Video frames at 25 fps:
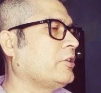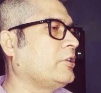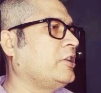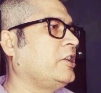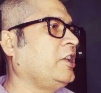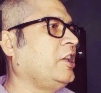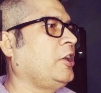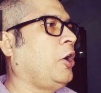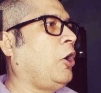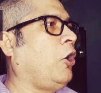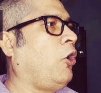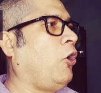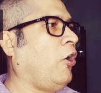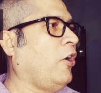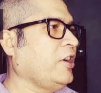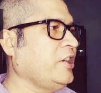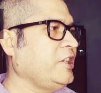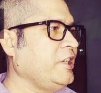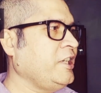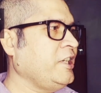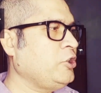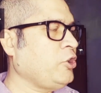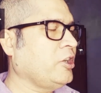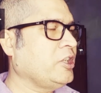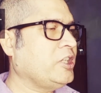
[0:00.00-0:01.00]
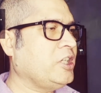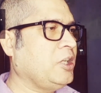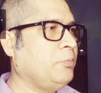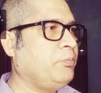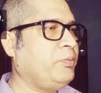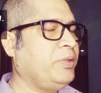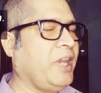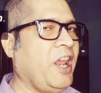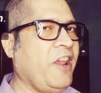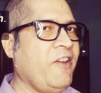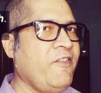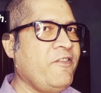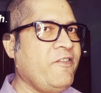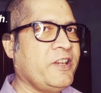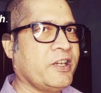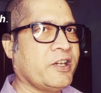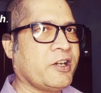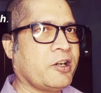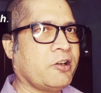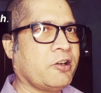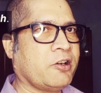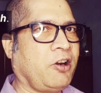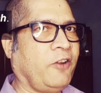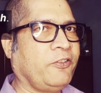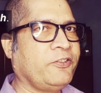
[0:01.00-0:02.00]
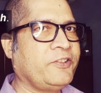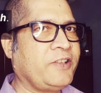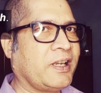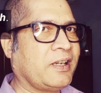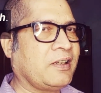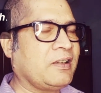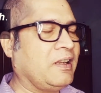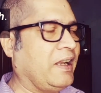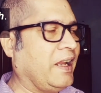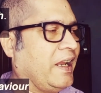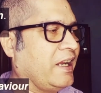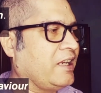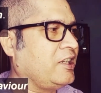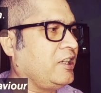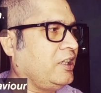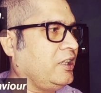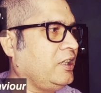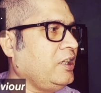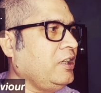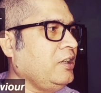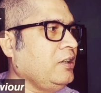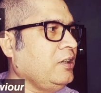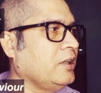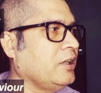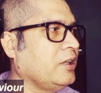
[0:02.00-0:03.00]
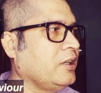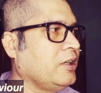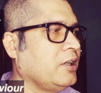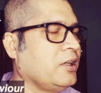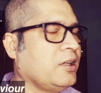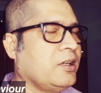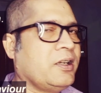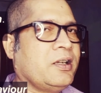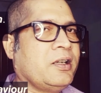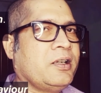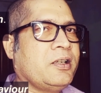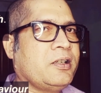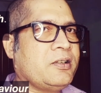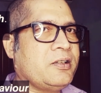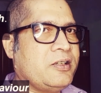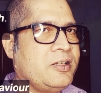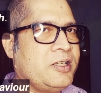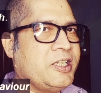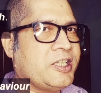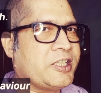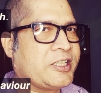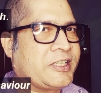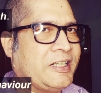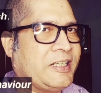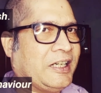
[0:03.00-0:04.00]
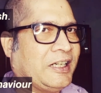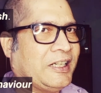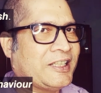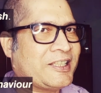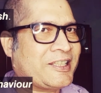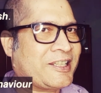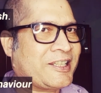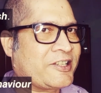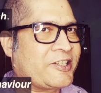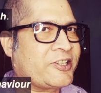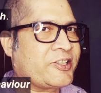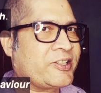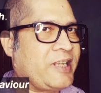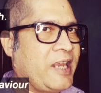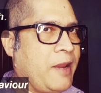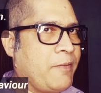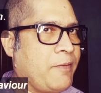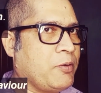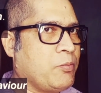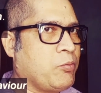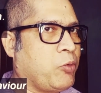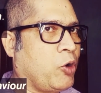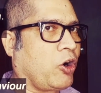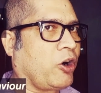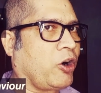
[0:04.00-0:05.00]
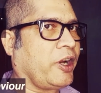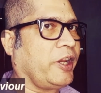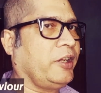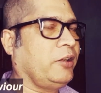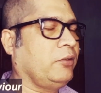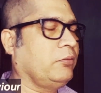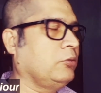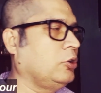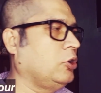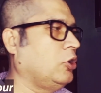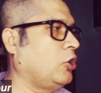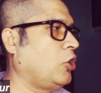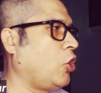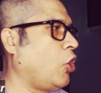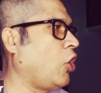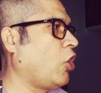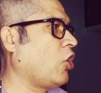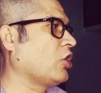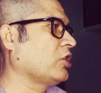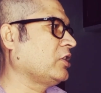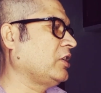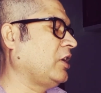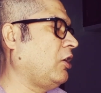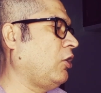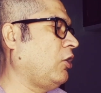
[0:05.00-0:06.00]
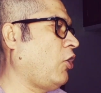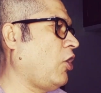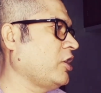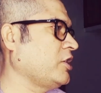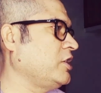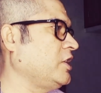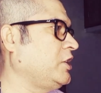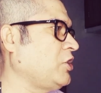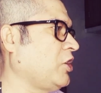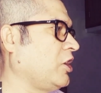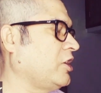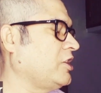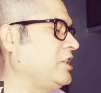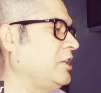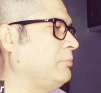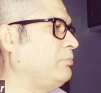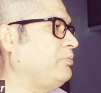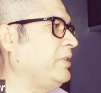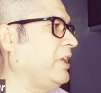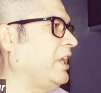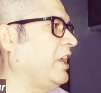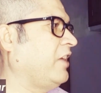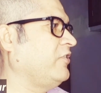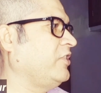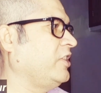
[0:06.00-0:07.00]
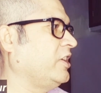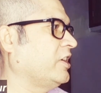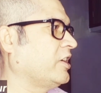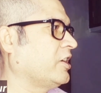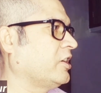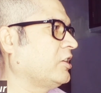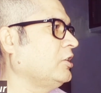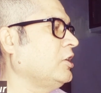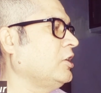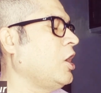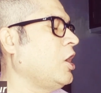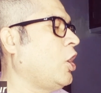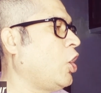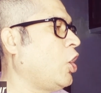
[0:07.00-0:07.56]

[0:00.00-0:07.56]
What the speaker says: The hoity-toity behavior of that lady disgusts everybody. Or the hoity-toity behavior